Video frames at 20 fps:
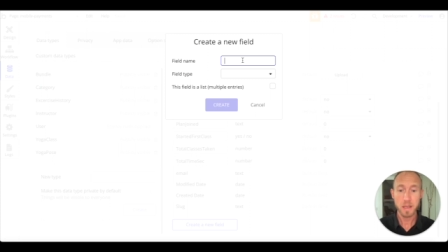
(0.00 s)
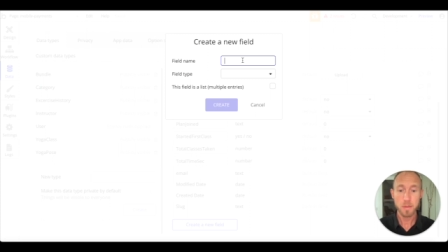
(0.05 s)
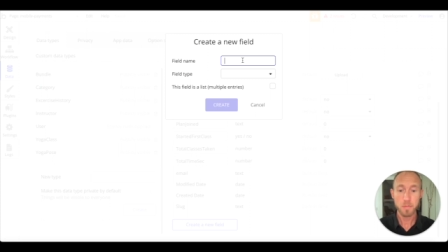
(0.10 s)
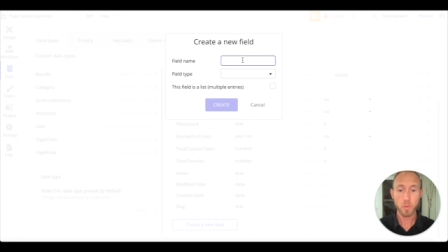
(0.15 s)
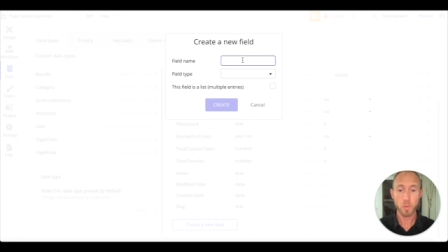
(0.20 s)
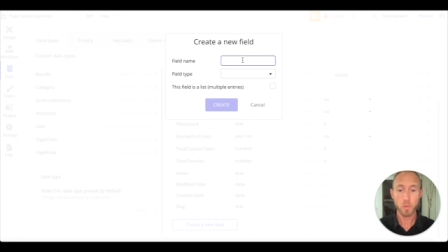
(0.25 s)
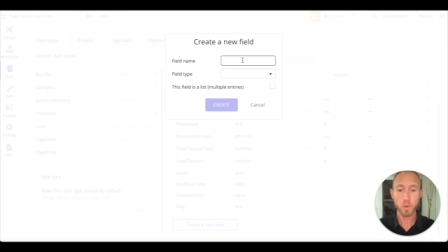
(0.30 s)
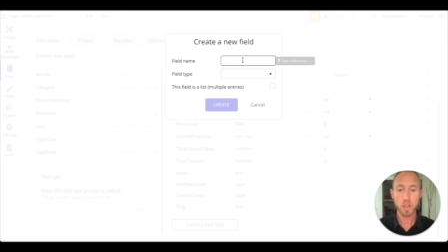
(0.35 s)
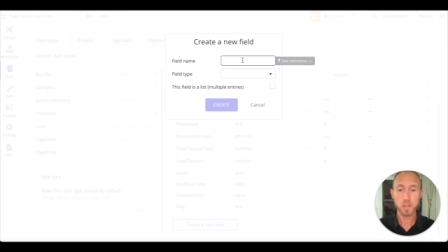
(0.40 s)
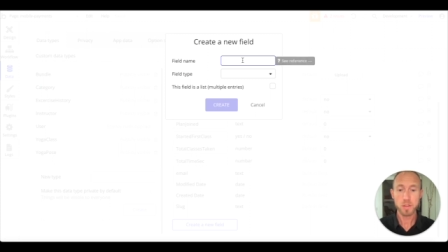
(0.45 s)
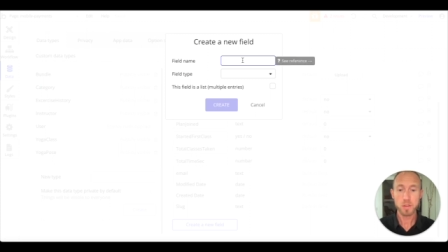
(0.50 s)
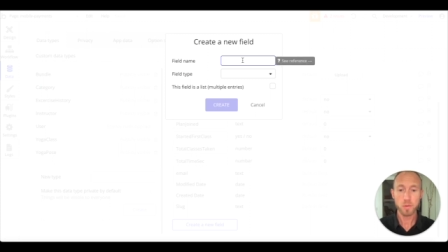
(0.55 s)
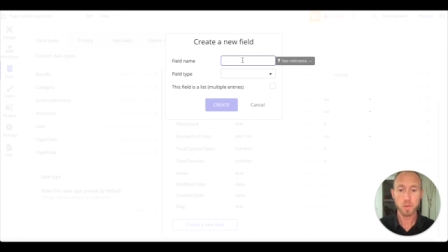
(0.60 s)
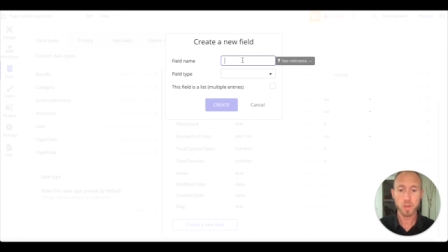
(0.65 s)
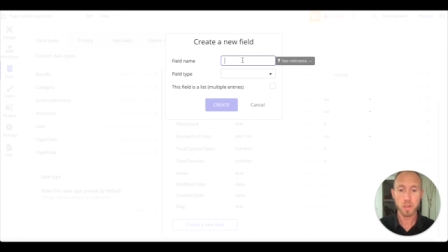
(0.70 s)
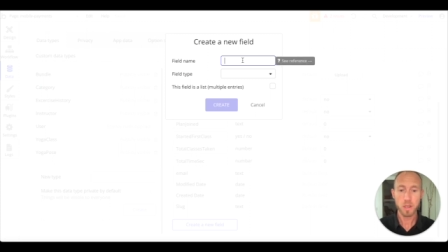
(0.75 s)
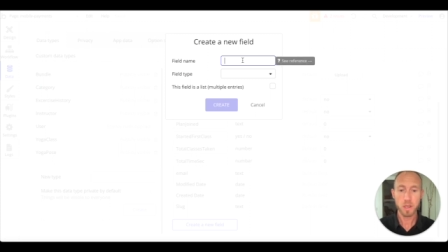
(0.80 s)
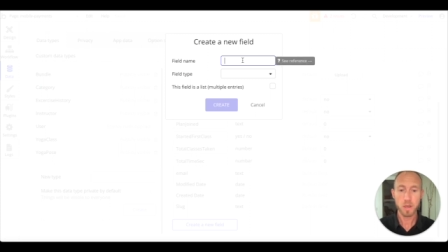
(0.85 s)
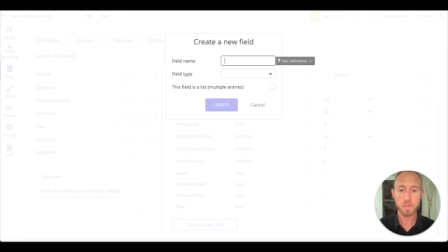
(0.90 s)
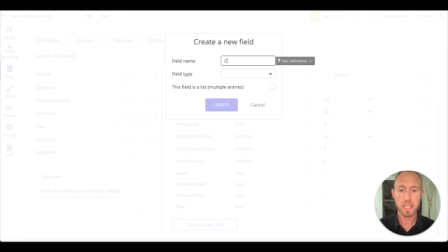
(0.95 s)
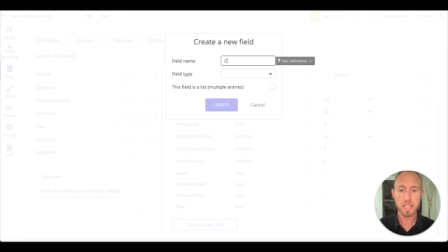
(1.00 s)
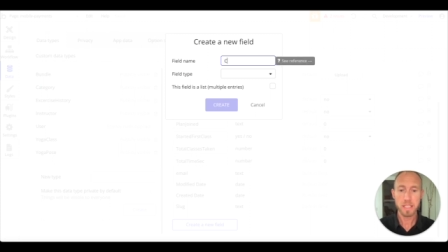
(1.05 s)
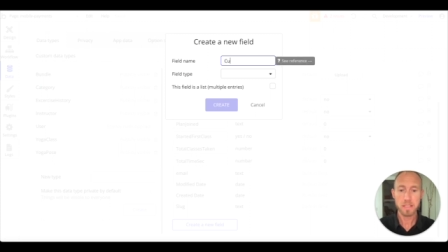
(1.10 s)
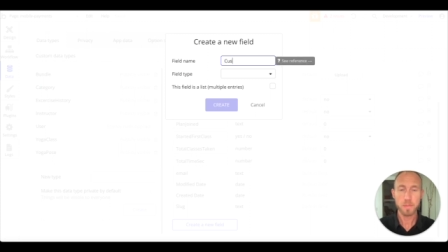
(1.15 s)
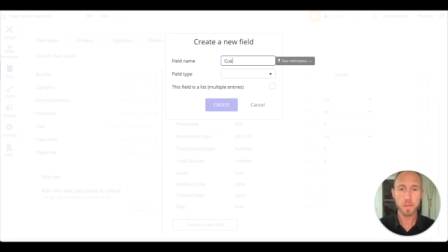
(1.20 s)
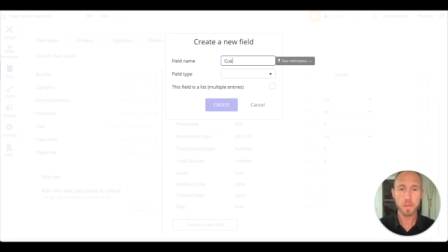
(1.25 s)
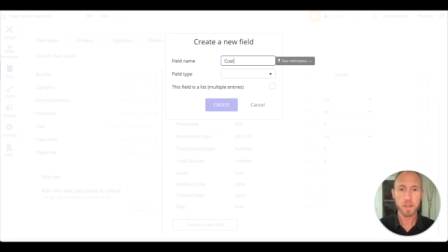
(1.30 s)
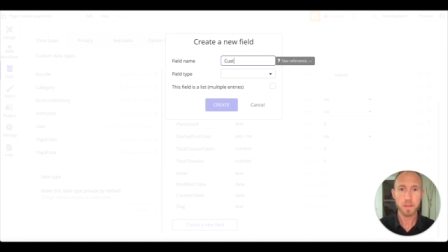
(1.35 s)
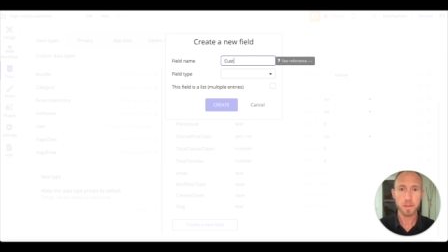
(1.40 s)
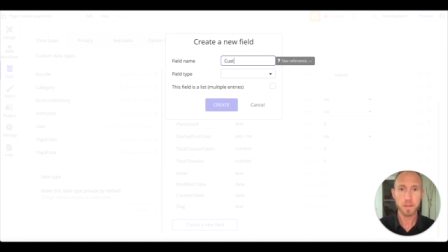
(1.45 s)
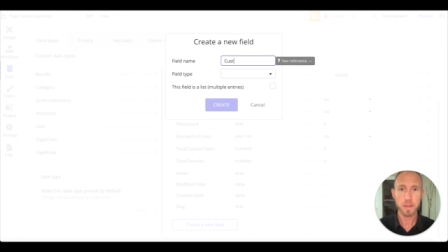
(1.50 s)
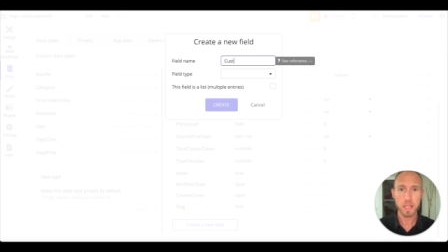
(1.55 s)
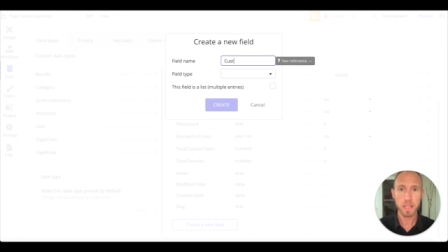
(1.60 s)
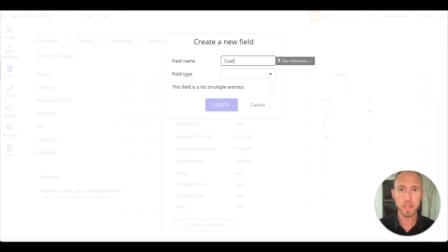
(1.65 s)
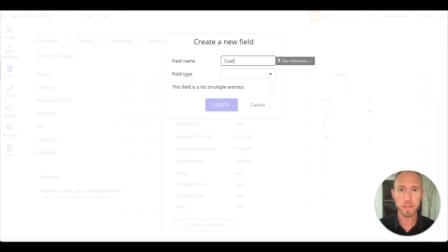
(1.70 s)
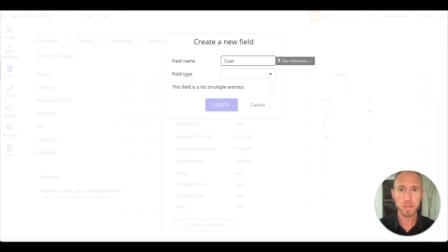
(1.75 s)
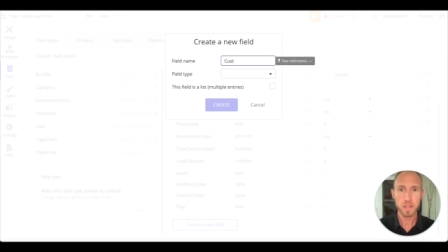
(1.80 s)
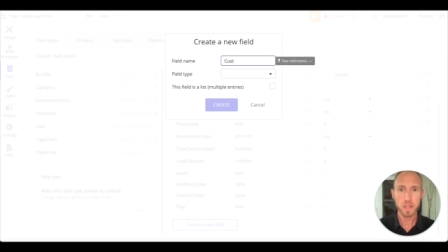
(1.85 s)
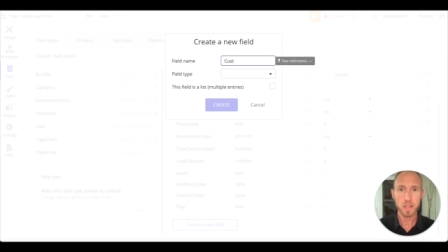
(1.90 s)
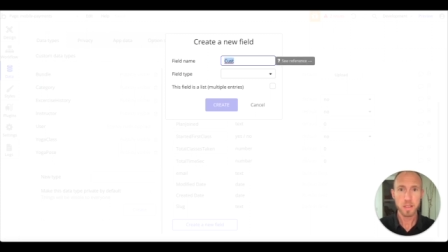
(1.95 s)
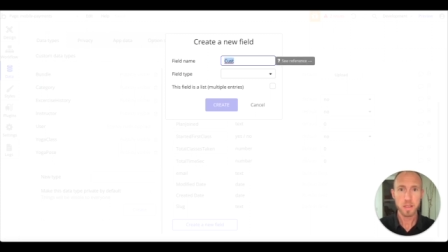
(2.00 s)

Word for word: But we also want to update some other things